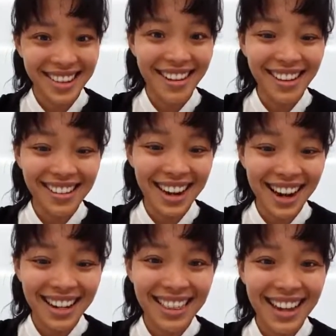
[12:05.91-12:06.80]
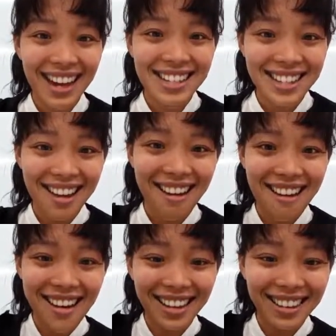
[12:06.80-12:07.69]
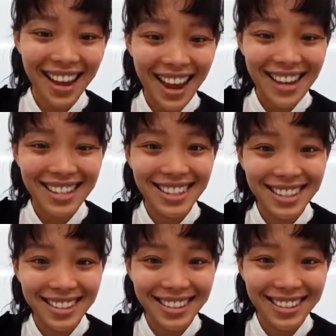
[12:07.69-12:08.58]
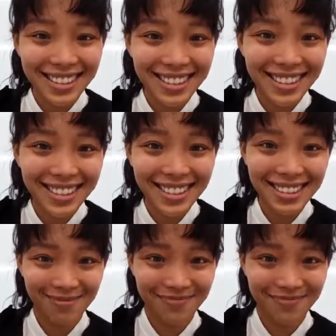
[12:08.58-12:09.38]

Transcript: All right, that's all. Thank you.